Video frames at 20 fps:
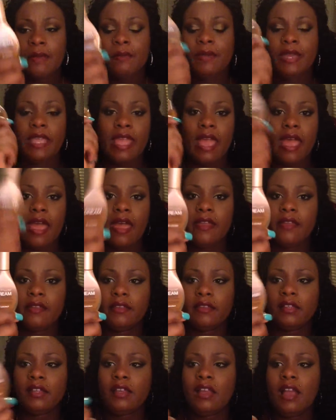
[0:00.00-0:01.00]
But yeah,
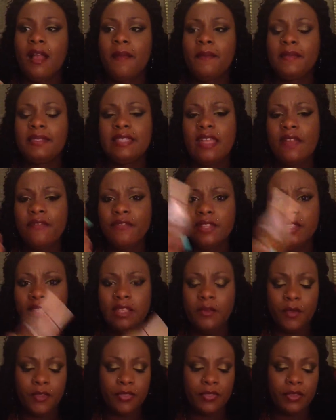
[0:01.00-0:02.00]
it's
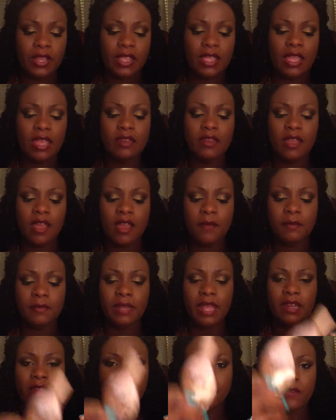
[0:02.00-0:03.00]
definitely worth it again.
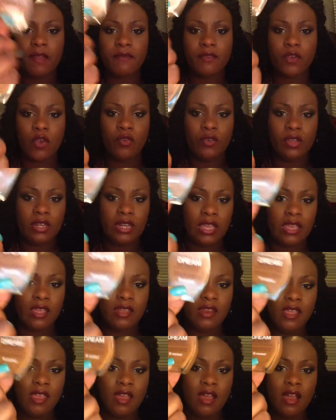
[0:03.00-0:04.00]
95 coconut.